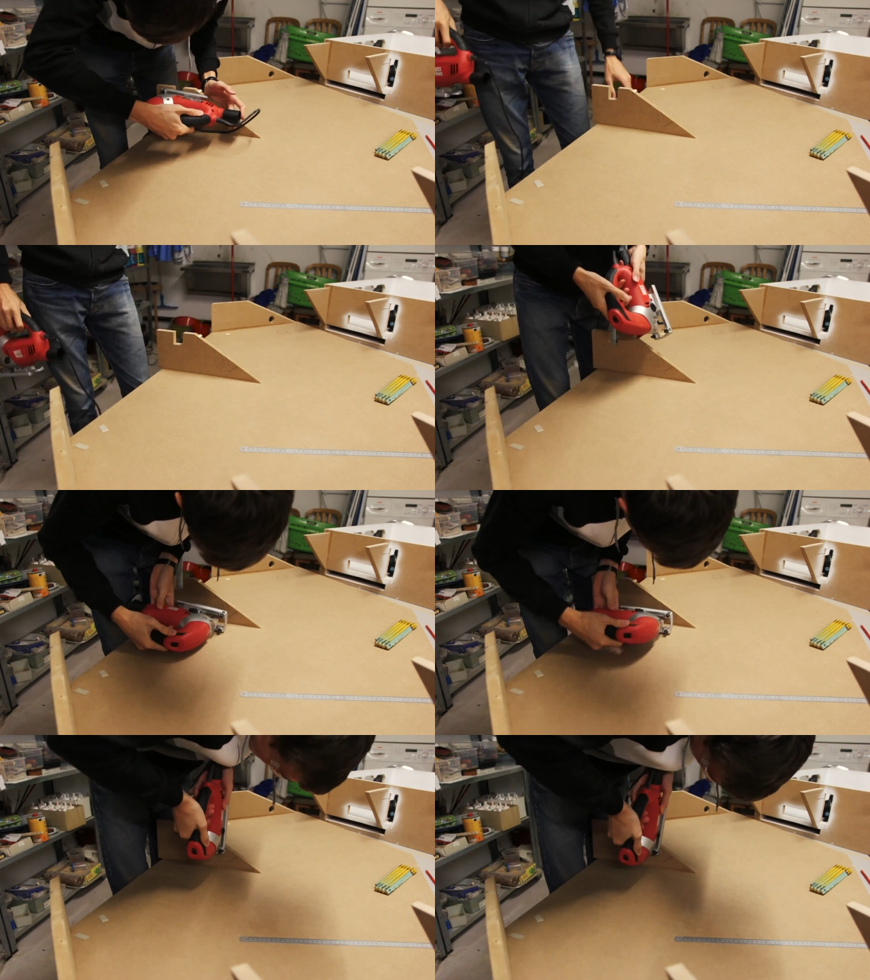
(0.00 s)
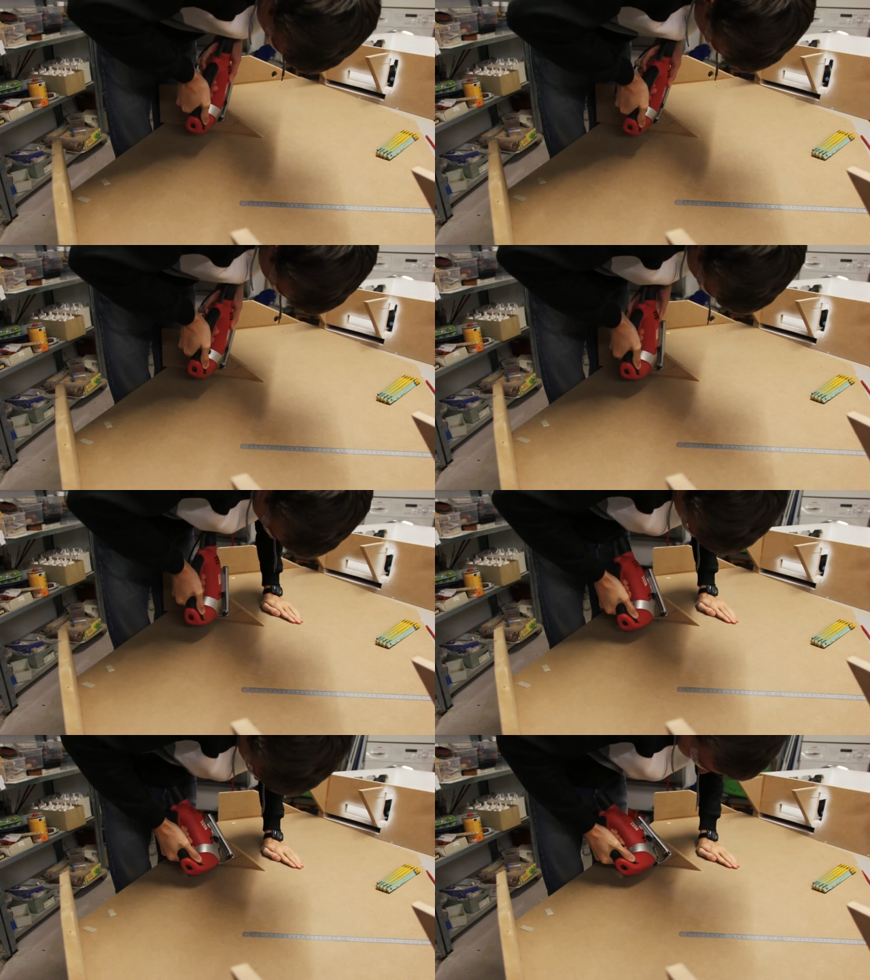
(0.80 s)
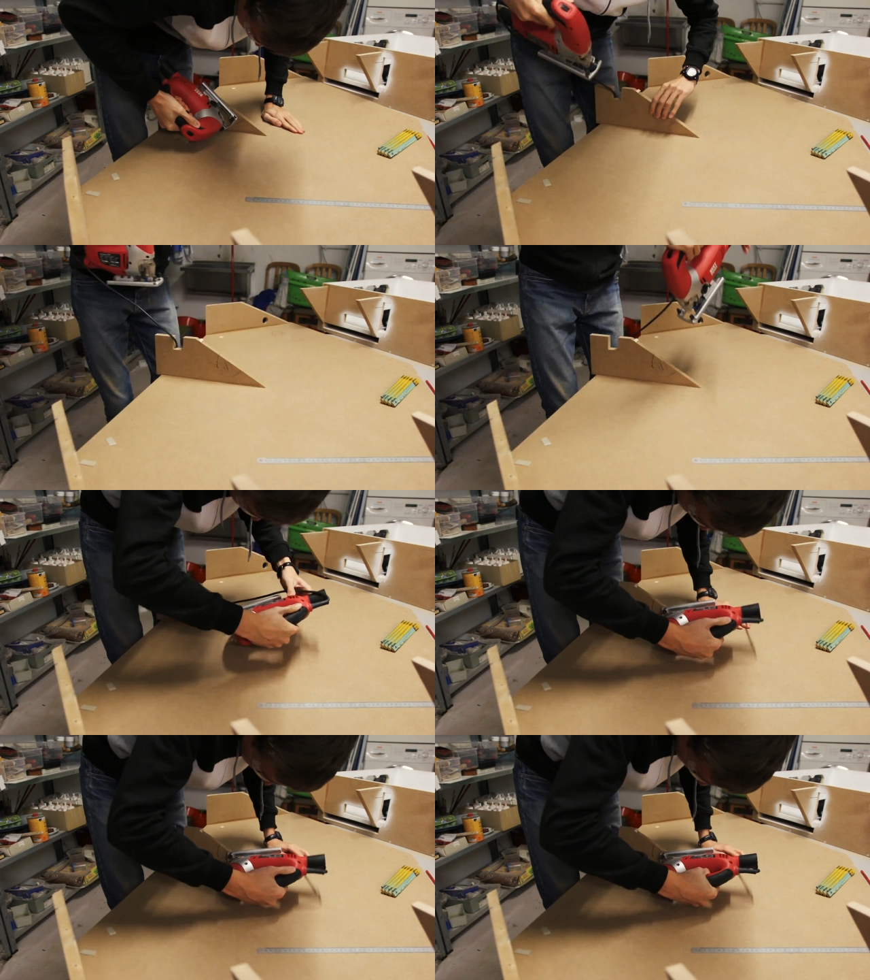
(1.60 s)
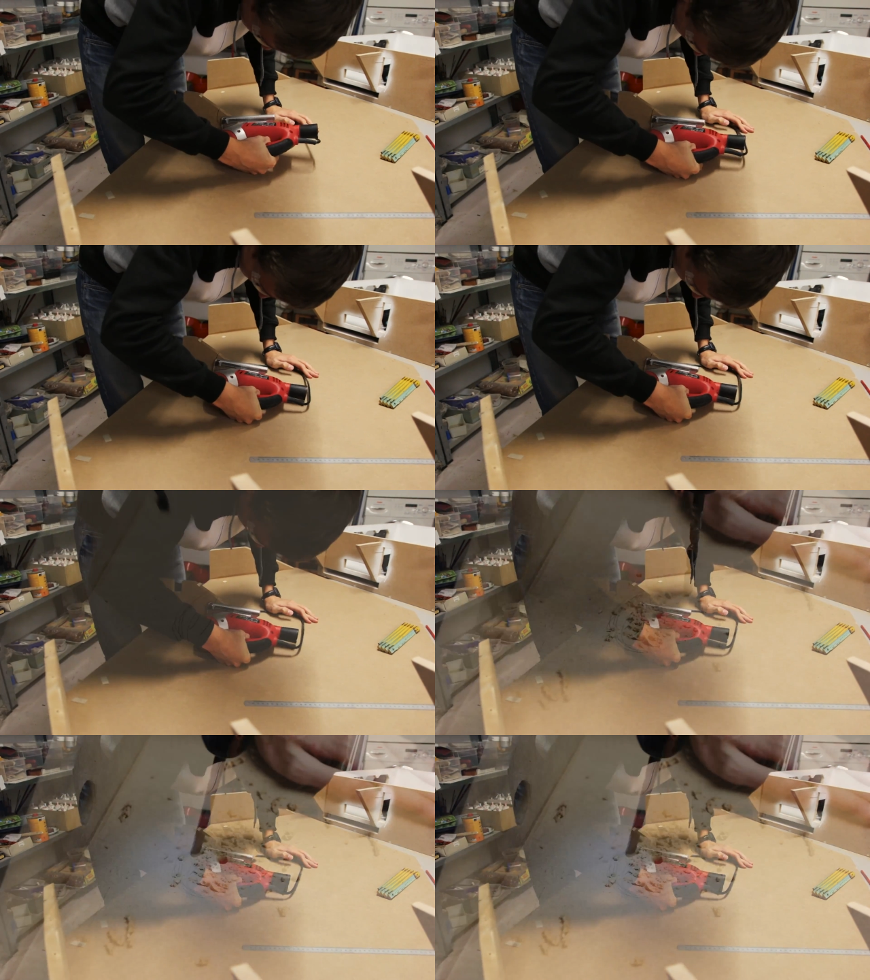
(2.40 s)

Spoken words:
[unreadable: no face in view]